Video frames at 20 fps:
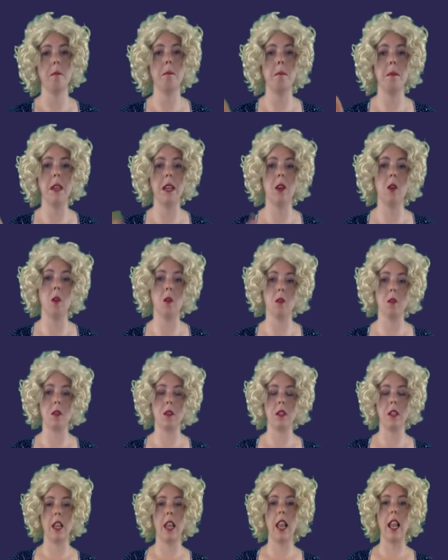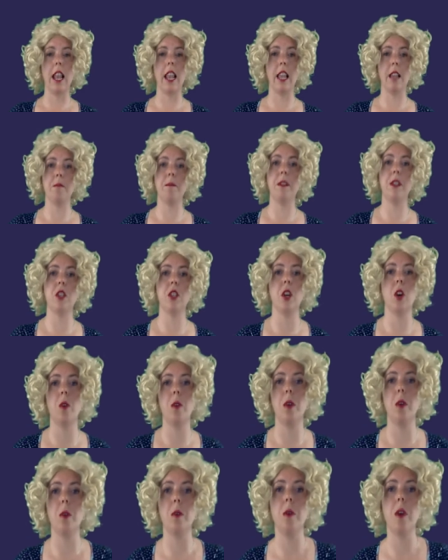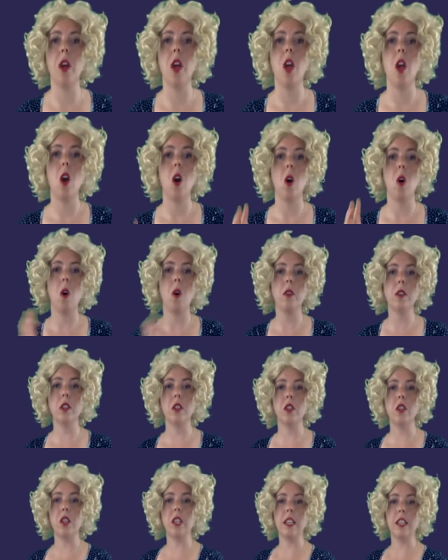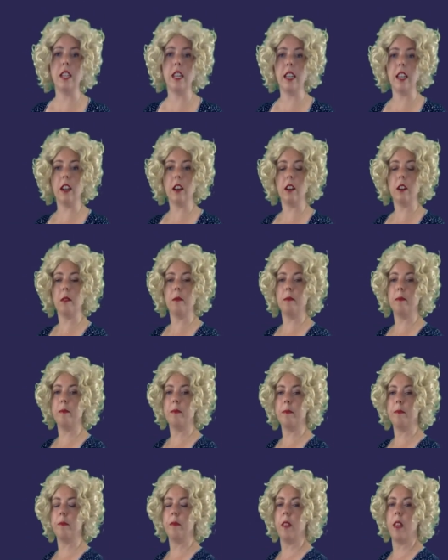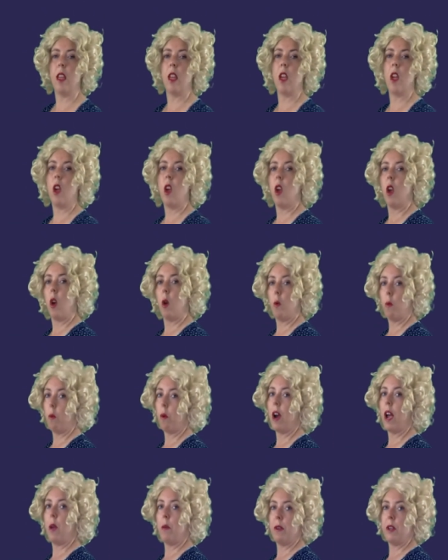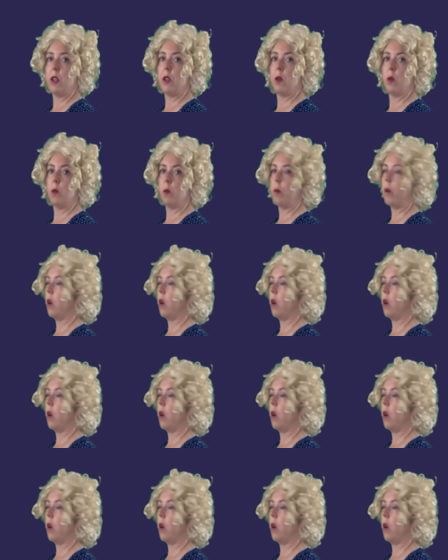Because, let me show you on the sheet here, why we should